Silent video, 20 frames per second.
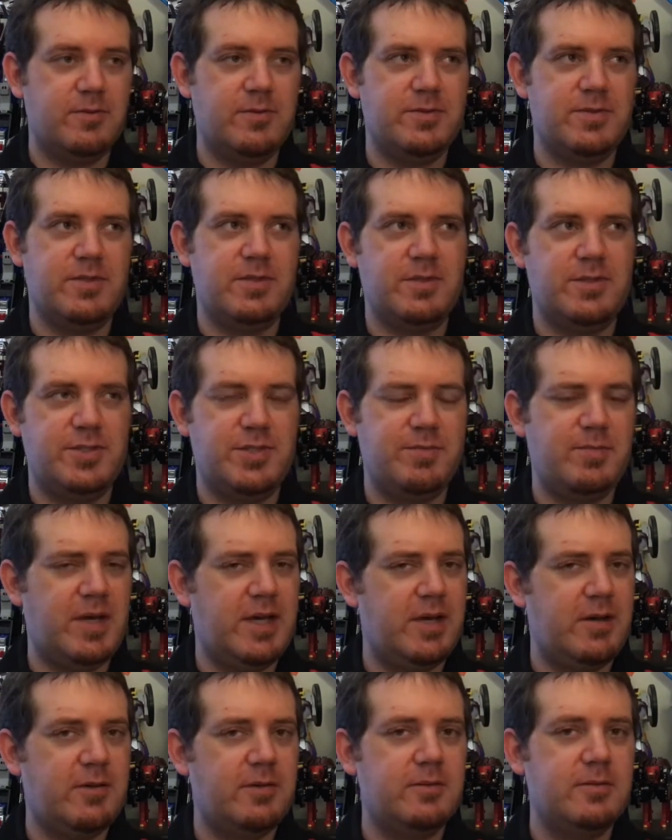Was it the Jin
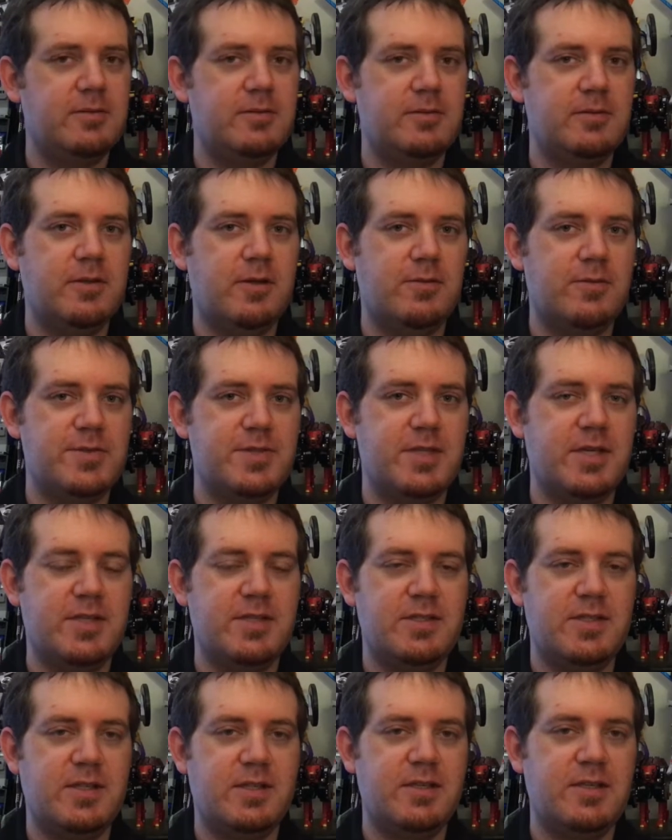Bao
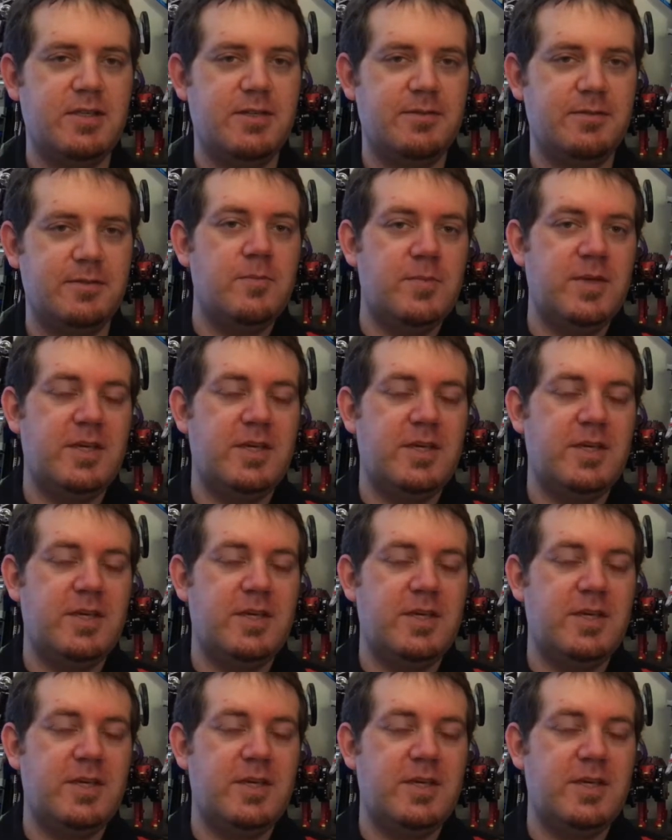oversized knockoff?